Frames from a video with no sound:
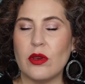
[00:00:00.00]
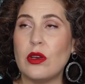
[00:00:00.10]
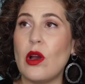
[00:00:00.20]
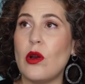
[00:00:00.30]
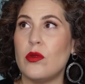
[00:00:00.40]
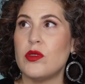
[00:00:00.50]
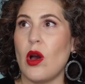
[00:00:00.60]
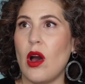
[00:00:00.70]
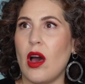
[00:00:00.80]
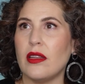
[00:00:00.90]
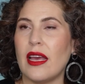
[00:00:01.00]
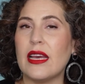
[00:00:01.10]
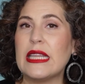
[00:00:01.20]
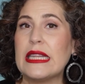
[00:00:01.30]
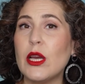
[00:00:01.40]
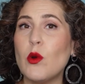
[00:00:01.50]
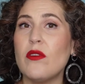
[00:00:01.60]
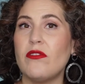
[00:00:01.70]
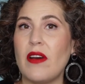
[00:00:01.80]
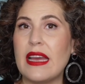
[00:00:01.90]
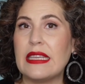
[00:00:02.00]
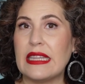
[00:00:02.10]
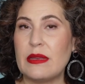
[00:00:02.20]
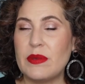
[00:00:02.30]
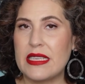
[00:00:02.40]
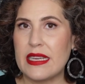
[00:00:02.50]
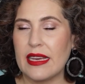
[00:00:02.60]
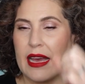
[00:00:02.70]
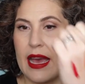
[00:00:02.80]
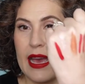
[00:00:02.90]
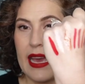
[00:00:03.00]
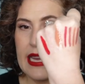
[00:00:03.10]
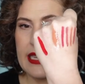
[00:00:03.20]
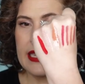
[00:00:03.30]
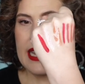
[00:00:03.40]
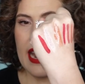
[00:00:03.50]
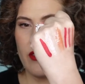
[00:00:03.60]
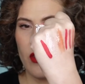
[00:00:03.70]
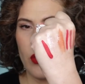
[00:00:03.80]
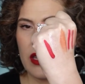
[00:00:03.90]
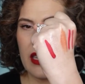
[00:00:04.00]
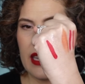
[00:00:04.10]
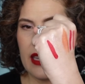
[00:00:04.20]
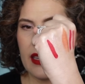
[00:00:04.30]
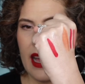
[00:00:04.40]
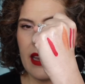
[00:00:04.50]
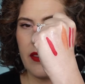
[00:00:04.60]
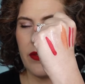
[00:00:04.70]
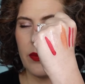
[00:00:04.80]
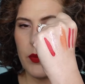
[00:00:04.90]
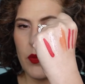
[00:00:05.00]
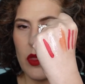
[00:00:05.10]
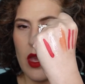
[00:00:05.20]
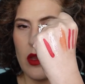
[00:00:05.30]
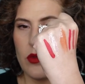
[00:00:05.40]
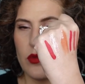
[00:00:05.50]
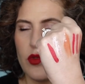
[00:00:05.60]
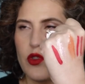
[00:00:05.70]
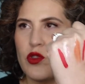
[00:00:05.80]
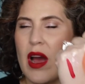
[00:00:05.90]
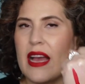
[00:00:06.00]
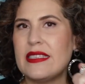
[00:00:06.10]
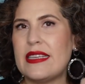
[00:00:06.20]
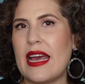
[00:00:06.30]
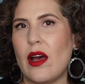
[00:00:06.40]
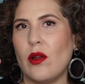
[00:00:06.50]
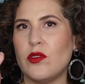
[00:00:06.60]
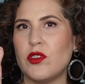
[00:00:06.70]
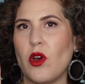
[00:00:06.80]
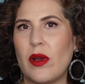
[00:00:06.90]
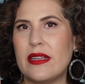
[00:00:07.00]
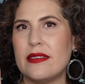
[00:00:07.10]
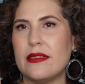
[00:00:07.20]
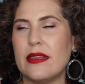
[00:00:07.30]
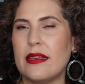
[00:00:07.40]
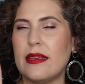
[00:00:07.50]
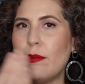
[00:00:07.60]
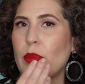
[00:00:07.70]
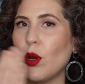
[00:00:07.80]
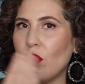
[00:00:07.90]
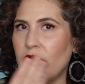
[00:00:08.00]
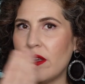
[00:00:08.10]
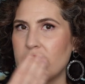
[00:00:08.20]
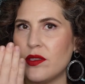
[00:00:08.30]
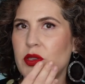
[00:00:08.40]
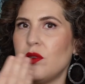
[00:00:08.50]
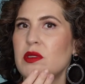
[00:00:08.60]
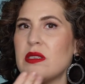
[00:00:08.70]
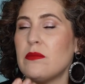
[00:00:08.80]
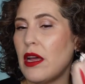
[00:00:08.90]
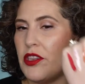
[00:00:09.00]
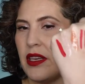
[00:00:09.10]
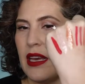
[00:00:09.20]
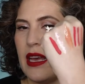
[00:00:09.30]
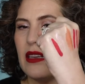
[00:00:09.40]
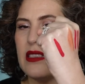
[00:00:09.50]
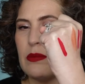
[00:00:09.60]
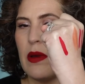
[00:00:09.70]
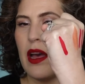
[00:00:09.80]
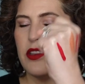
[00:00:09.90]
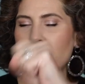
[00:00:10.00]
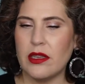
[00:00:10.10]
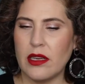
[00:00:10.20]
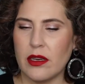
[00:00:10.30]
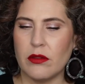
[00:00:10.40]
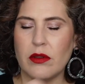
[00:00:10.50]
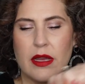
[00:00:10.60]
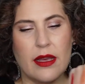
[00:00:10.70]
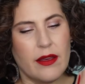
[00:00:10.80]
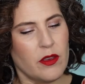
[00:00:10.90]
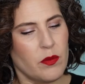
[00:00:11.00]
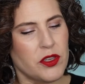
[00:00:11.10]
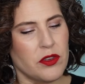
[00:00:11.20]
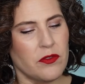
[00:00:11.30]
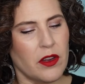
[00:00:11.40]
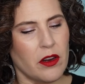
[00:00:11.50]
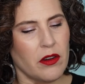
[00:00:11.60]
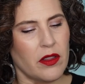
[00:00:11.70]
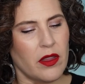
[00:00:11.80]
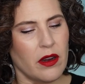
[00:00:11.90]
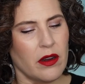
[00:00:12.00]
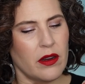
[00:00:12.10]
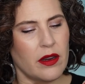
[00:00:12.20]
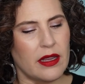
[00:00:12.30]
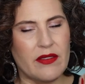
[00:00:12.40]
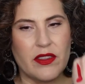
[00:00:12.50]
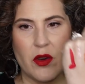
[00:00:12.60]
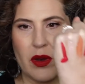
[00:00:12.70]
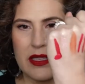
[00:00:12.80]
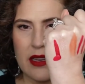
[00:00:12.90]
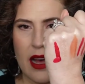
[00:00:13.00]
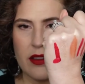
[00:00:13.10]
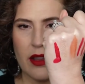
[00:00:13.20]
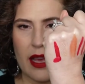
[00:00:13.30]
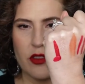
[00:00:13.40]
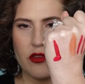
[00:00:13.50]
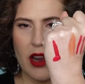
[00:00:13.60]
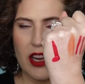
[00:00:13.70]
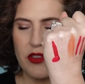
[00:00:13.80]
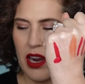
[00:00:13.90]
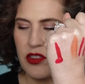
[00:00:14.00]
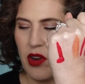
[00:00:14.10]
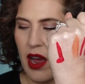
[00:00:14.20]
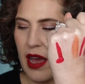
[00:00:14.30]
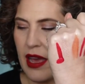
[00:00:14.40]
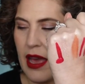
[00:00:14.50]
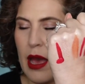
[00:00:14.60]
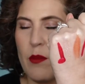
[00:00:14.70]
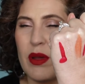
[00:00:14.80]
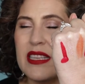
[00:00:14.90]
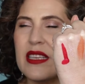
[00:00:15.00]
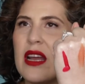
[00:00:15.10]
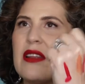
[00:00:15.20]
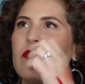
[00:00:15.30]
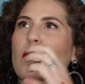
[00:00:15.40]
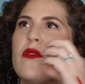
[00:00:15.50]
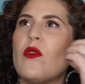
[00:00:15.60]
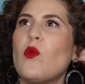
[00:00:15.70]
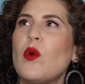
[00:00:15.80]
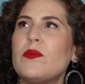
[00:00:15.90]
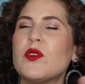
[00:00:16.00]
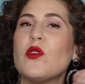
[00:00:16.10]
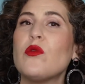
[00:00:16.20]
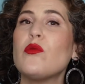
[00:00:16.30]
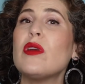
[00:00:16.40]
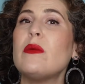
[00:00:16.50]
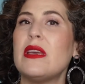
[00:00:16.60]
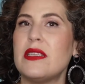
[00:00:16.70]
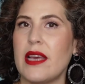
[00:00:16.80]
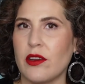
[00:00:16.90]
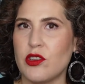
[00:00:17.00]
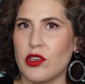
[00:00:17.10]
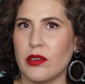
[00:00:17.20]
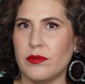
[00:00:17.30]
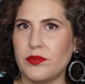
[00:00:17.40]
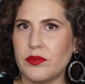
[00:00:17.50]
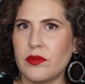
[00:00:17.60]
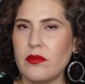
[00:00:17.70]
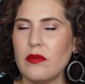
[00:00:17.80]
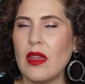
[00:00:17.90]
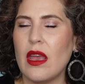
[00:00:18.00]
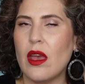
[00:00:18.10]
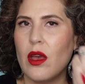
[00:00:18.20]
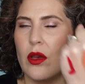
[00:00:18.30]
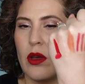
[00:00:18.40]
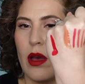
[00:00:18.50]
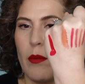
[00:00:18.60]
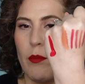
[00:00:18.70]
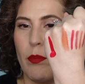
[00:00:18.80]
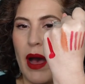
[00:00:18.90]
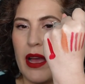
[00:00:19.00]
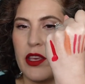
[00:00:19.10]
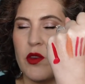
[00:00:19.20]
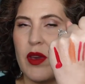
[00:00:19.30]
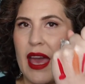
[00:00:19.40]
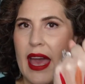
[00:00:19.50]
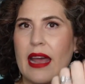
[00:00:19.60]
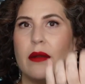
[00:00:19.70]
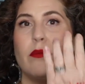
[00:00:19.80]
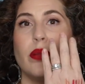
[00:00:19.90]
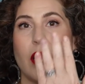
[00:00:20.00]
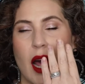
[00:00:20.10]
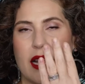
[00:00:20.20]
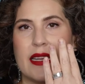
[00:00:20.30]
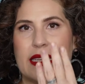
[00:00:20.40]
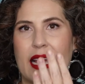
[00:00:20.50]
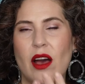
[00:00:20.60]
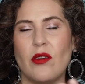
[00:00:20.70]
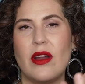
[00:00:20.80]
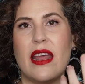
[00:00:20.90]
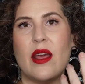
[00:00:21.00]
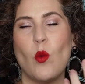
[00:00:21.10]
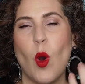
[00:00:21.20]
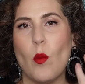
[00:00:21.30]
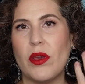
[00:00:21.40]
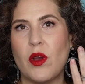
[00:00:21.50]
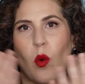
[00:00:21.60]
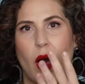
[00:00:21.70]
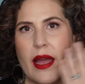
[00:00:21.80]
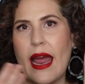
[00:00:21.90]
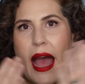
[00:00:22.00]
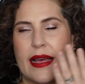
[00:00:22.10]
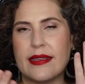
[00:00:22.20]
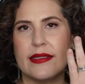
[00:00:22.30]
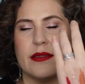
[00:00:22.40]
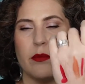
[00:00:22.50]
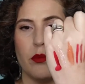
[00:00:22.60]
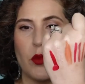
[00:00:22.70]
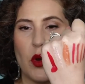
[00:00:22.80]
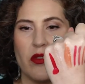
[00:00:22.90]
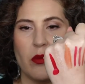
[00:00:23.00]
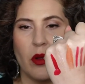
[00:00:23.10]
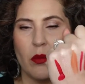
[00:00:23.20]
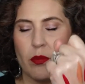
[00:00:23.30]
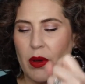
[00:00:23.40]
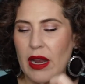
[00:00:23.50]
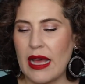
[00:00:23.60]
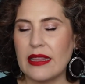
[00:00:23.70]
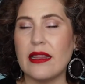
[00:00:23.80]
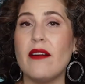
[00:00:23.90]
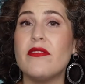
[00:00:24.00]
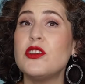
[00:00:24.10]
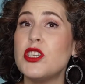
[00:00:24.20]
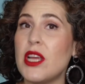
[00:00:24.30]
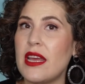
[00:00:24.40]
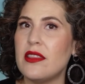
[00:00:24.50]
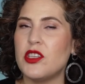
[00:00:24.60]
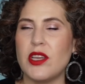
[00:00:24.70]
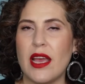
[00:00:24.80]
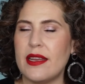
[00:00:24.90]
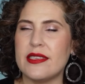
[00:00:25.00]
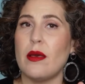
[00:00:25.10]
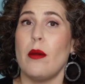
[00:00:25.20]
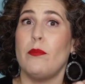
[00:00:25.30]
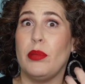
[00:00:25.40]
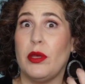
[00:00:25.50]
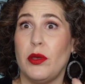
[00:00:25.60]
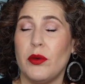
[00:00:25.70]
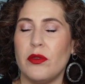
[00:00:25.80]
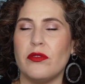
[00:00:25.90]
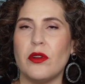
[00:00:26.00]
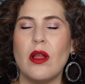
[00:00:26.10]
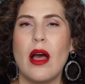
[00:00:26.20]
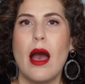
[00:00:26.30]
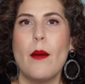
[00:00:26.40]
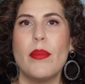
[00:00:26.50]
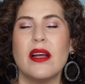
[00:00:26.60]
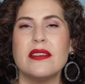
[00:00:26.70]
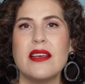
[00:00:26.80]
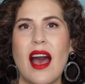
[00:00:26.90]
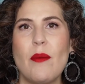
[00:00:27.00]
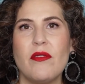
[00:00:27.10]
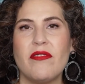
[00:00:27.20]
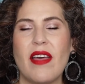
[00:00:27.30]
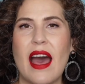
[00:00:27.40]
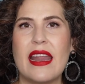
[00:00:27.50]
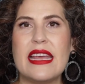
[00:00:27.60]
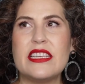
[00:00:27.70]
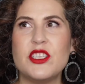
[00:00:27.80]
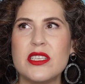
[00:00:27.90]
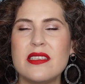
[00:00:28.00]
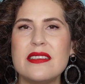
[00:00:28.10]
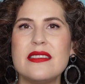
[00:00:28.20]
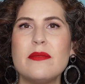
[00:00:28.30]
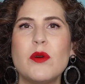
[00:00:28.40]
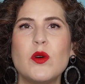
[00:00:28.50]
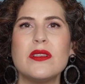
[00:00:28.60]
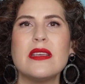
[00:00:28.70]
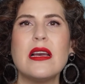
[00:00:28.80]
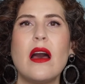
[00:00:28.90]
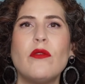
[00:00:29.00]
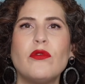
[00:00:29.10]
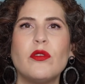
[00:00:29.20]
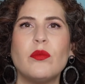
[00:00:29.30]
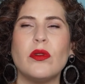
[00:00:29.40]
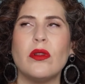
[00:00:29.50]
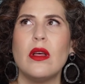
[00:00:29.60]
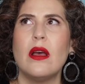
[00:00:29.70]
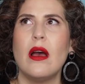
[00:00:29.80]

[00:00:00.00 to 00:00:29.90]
goes on like a liquefied lipstick. It never really kind of dries down so it's impervious to smudging. It'll smudge, you know, if you put your finger in there, even though it's not like dry, dry, dry, but it's kind of more of a whipped creamy texture. But you can blot it down and it won't be quite as movable. But I love the shade. The shade is beautiful. But on top of that, it just is the most comfortable,